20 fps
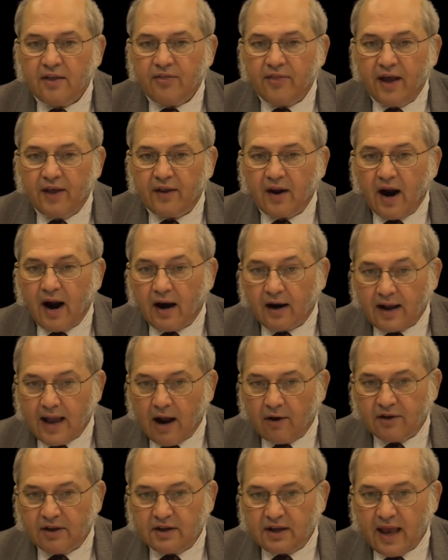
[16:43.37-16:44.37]
that our
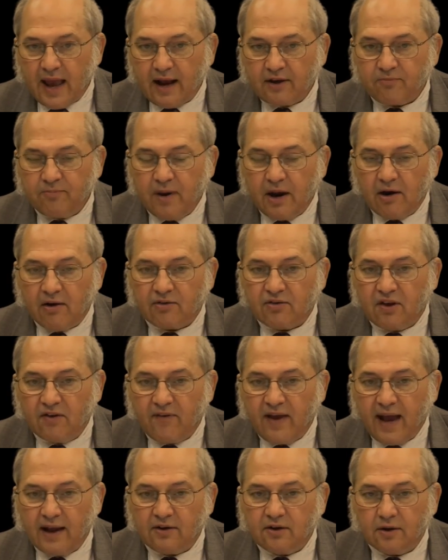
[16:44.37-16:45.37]
county taxpayers
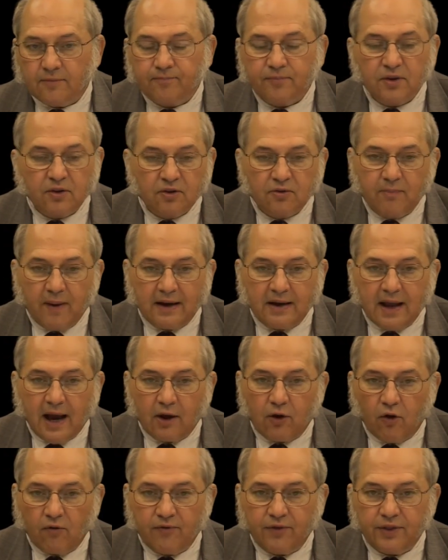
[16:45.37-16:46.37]
have had to spend
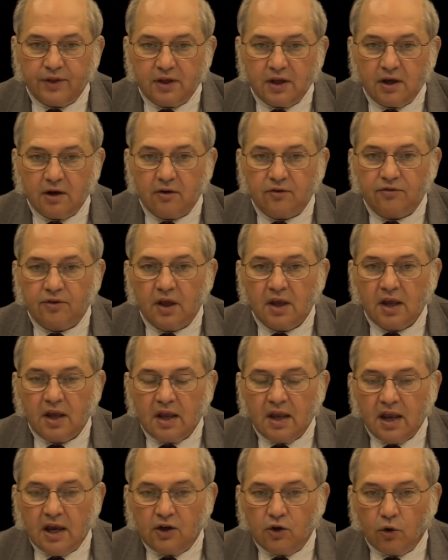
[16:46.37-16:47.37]
out over the years
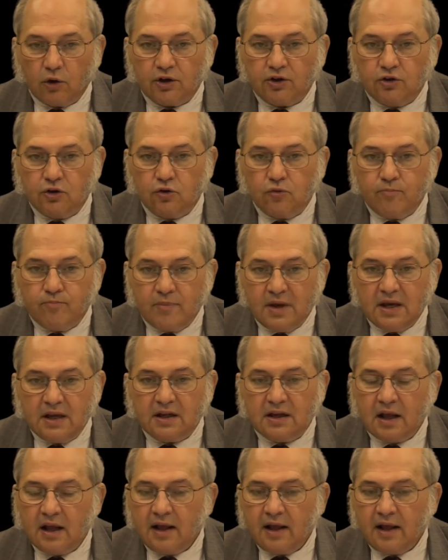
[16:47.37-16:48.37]
in order to
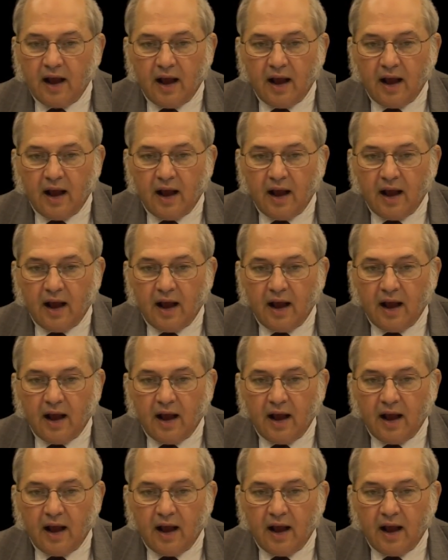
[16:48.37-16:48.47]
meet